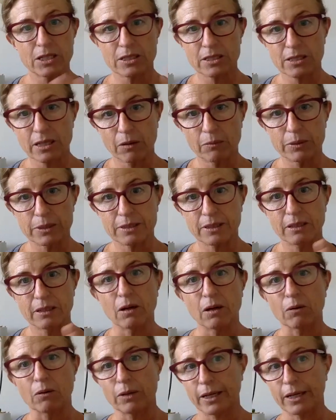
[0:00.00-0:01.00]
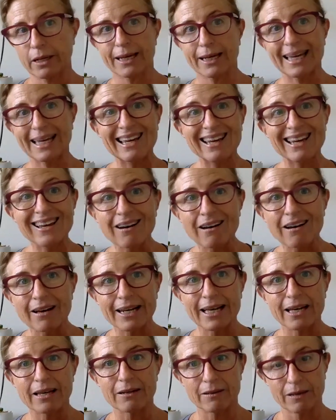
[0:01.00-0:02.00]
I would say, no, like I can't
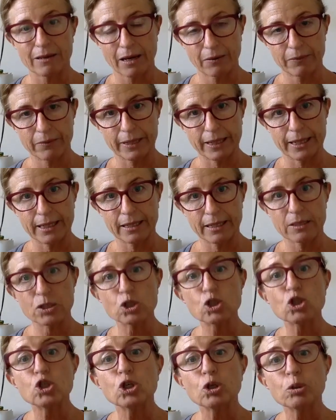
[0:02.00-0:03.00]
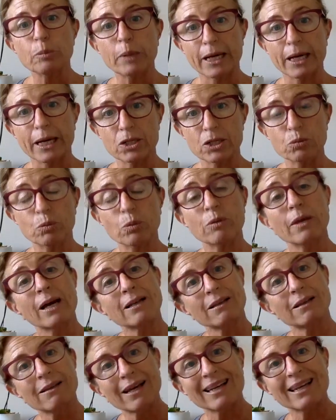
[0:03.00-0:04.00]
afford that, right? It's too much. Well,
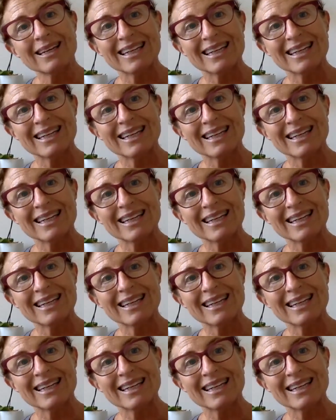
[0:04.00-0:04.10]
that